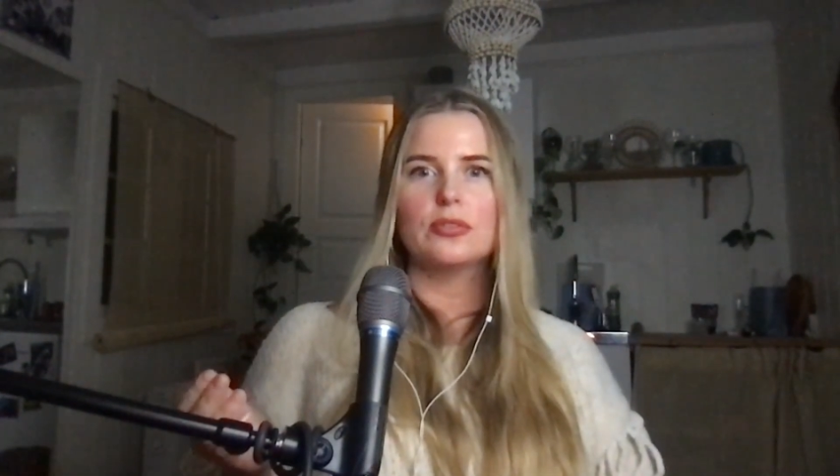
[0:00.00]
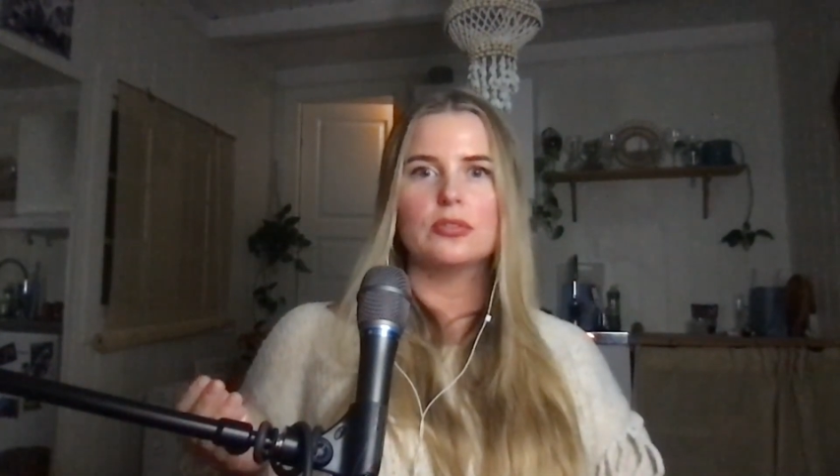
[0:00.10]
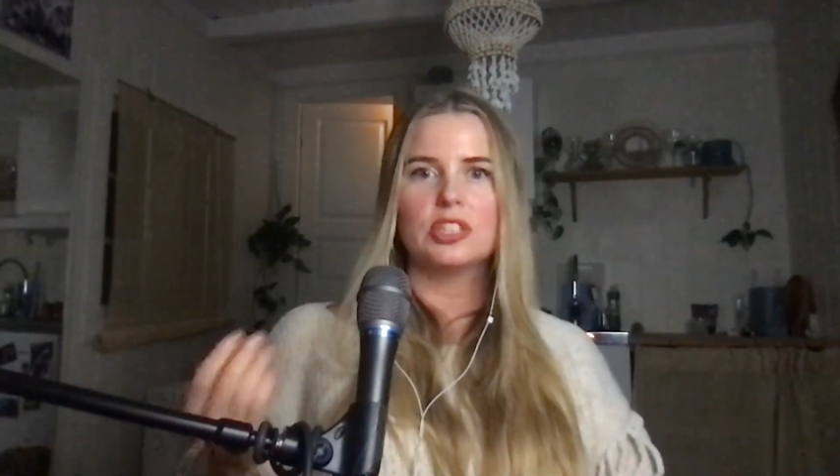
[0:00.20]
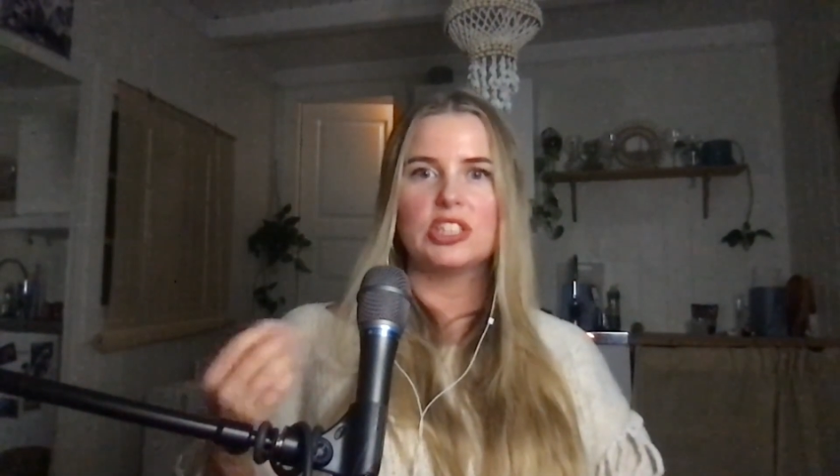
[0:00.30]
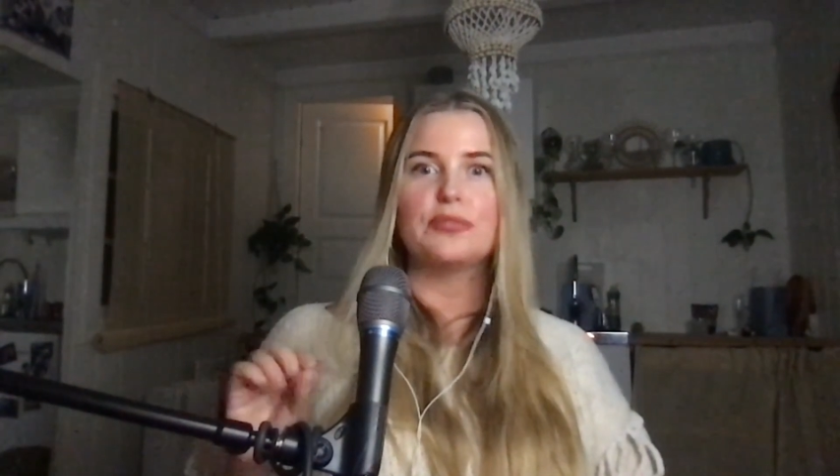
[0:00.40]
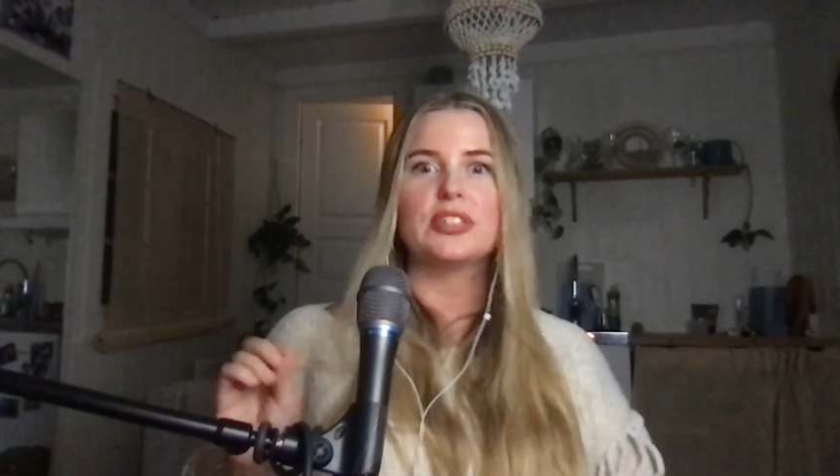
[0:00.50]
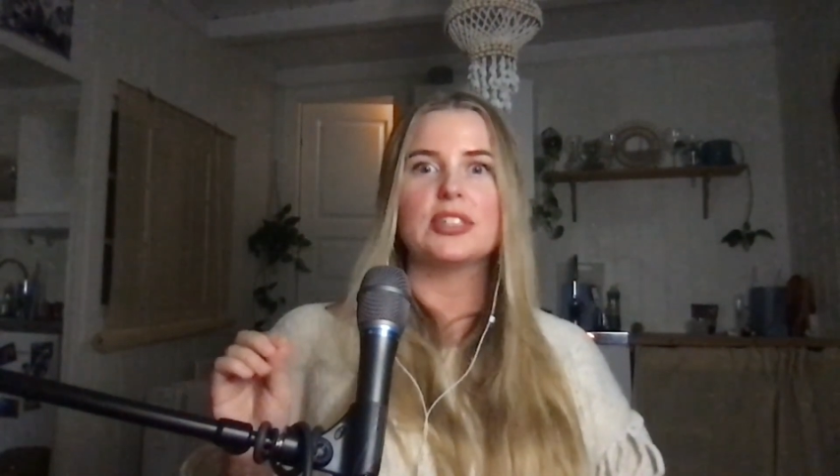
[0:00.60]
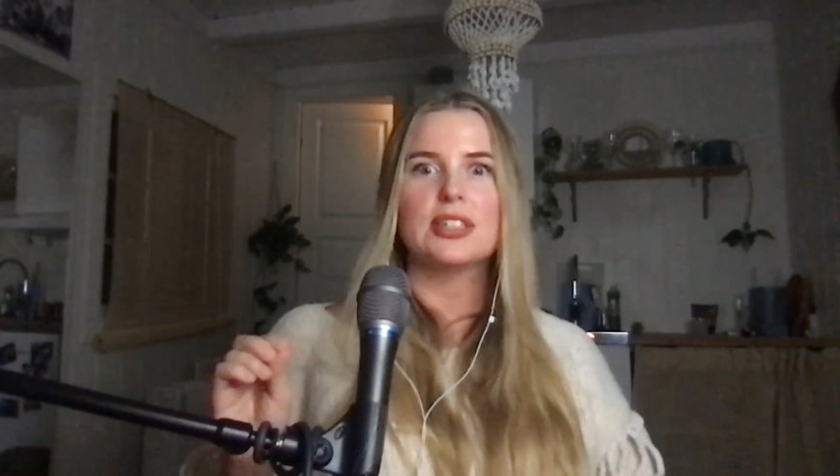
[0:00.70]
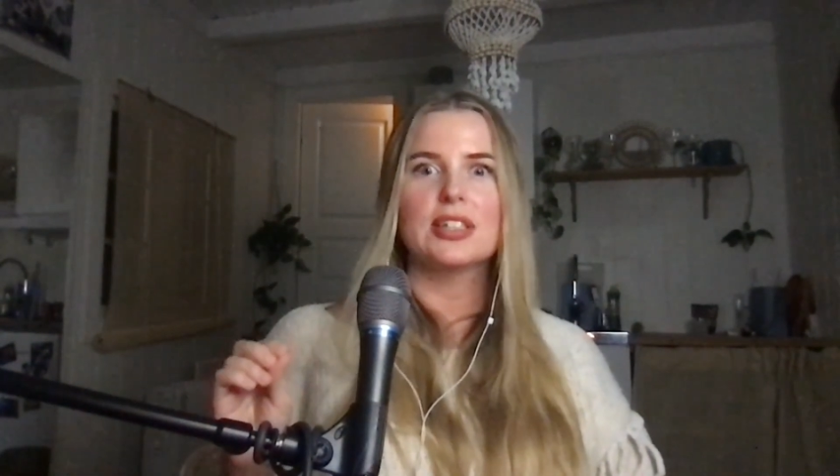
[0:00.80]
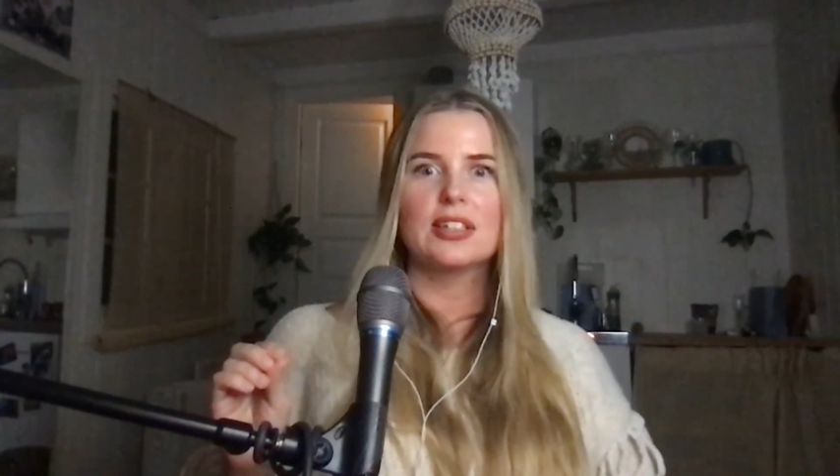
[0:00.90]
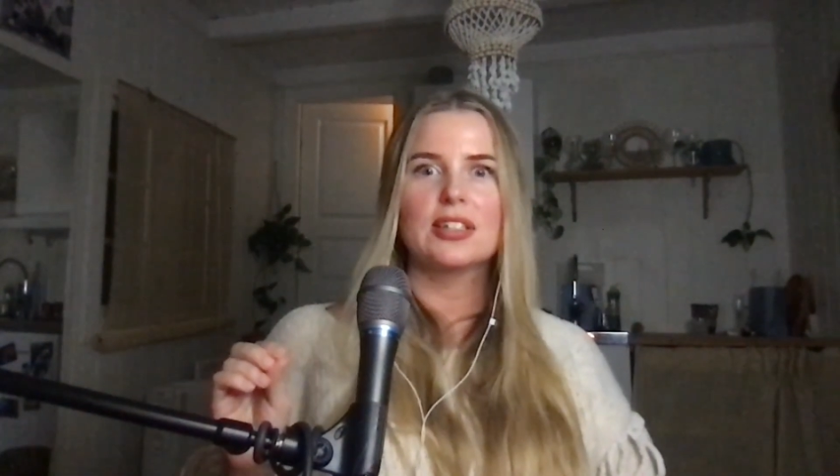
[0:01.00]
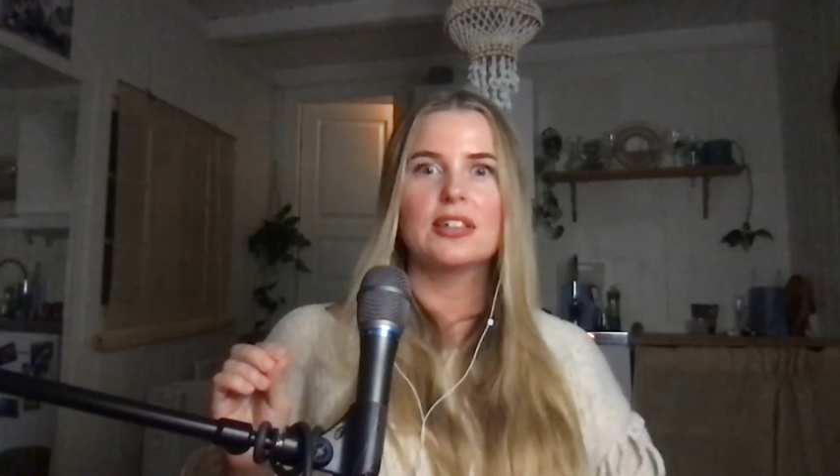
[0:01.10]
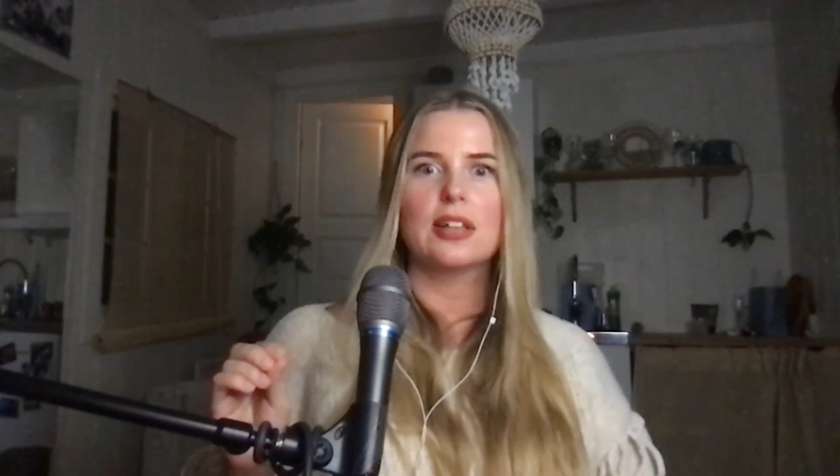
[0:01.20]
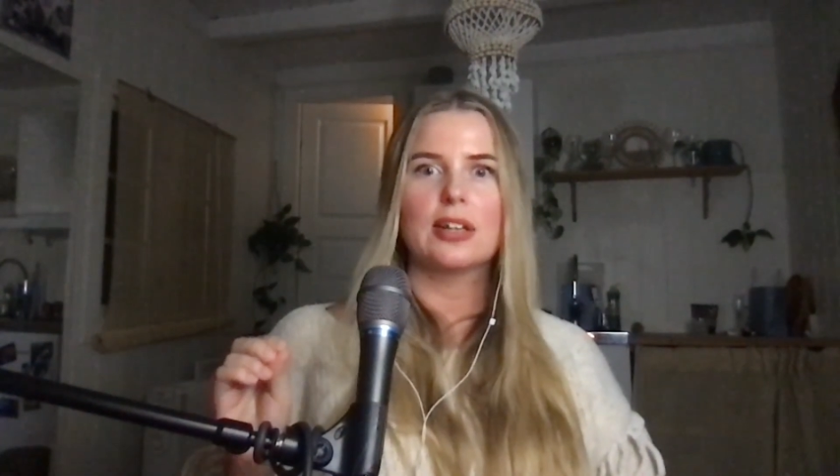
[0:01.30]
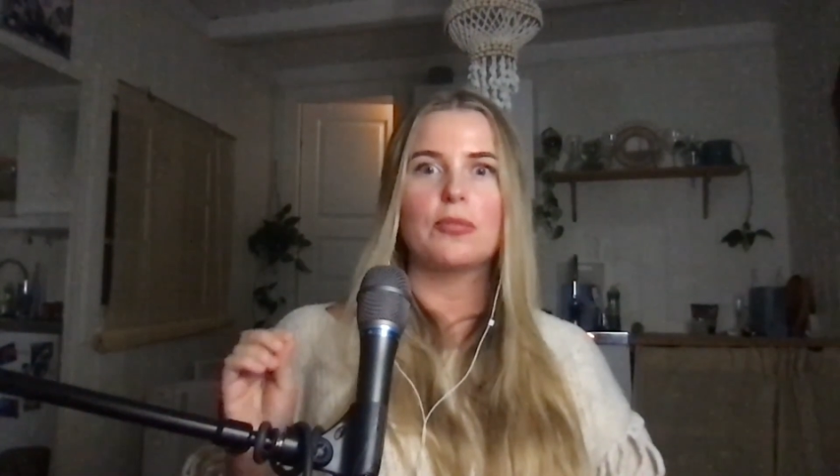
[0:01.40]
shifted
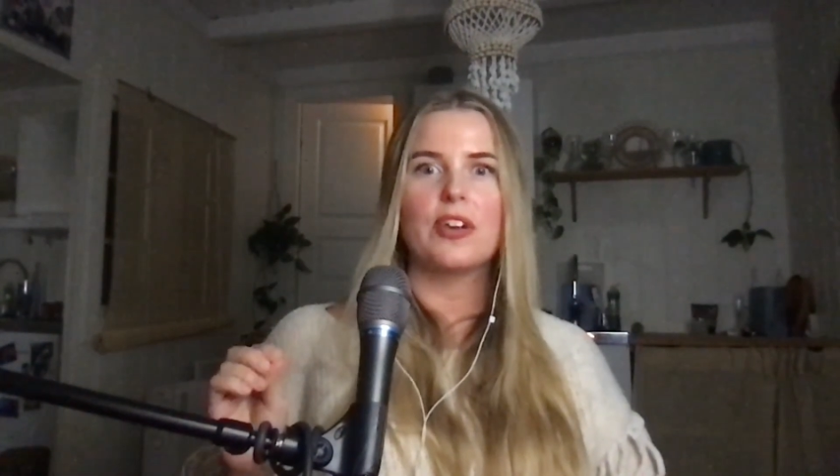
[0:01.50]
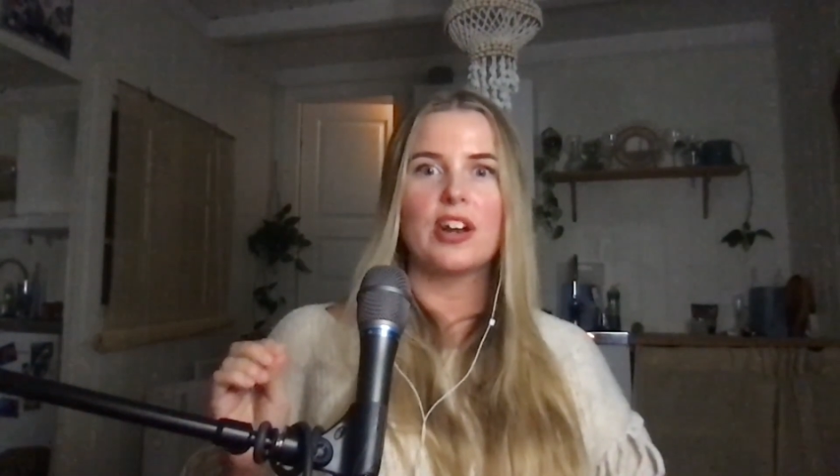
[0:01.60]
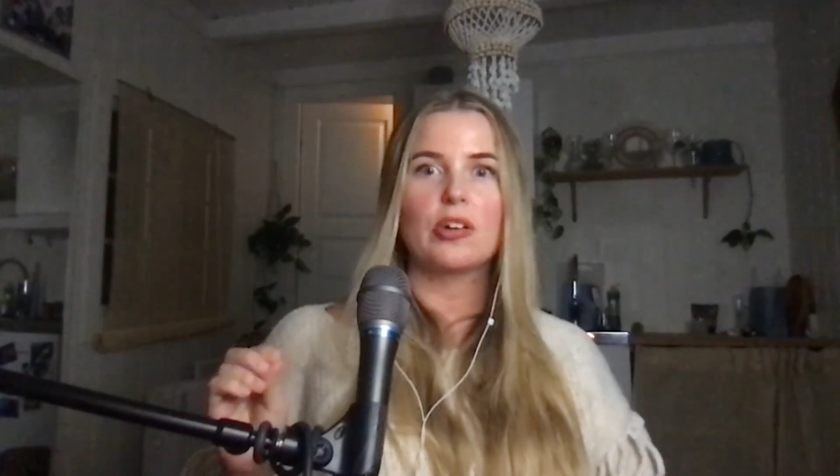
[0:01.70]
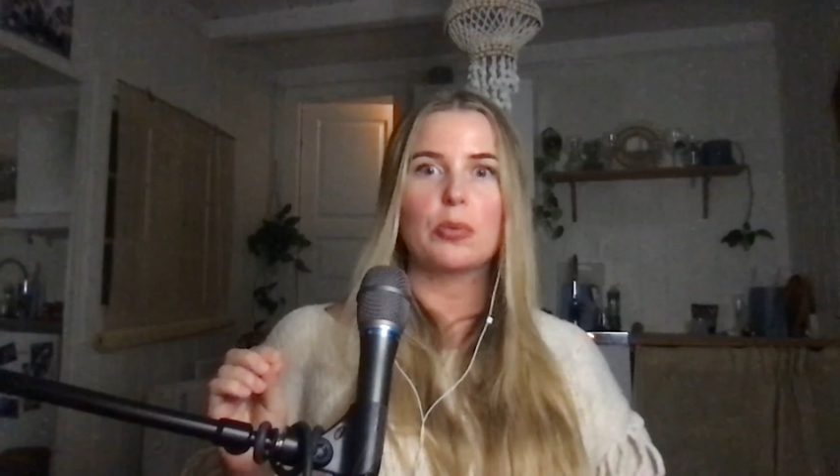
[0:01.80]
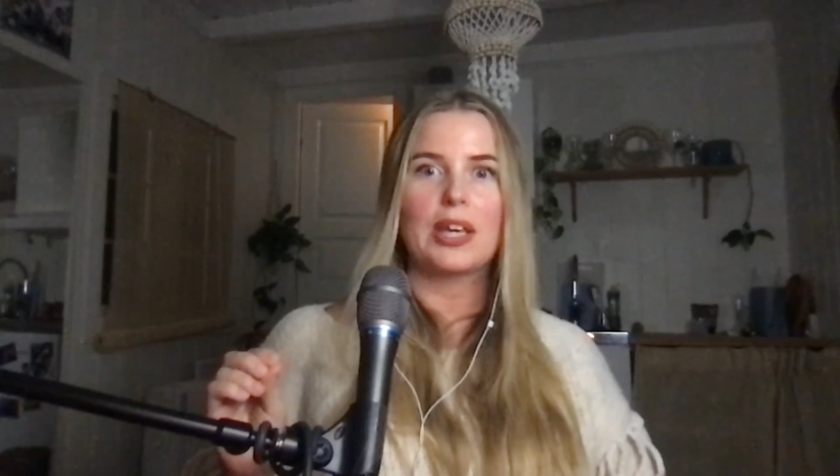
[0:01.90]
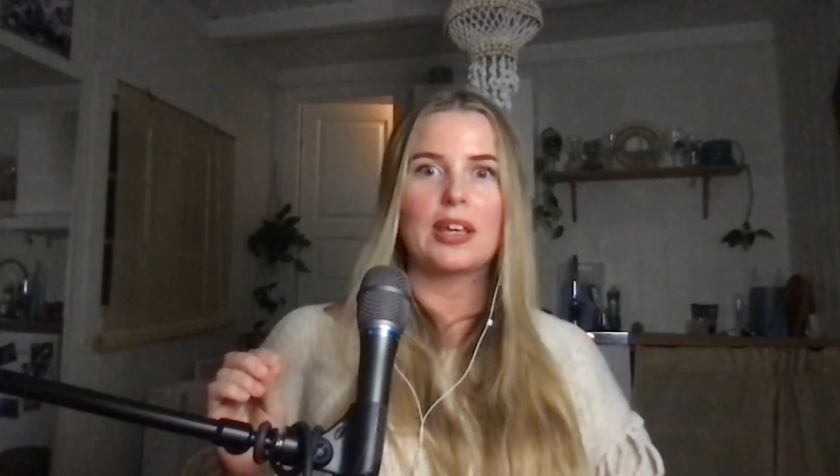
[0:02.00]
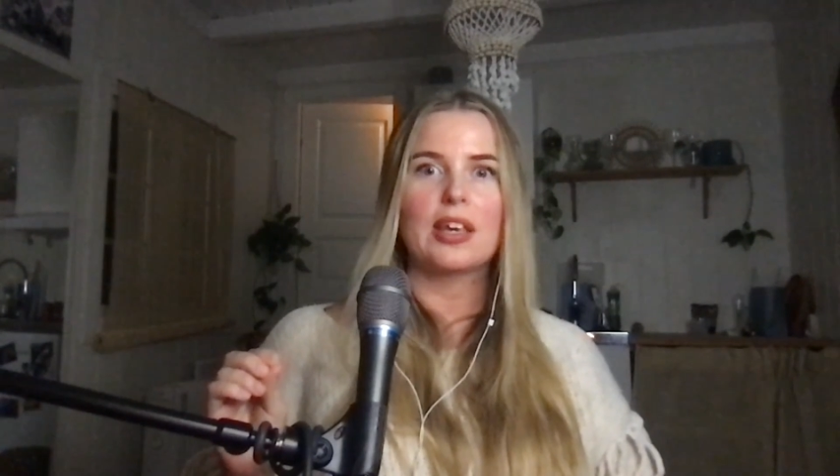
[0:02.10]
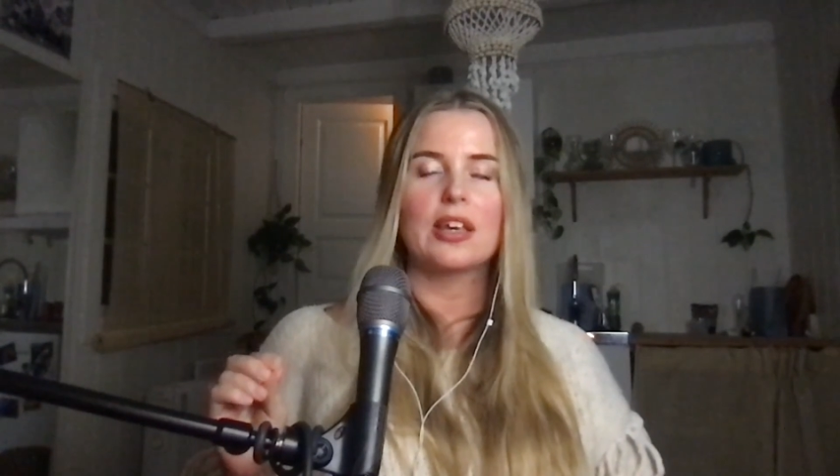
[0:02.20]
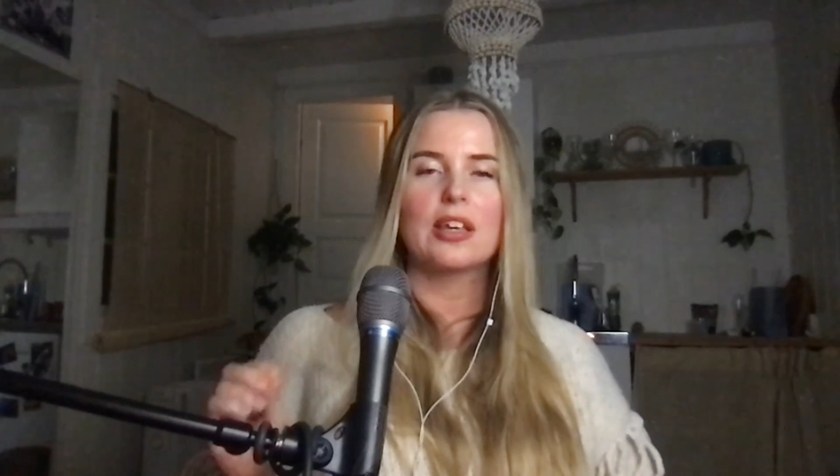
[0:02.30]
like very quick.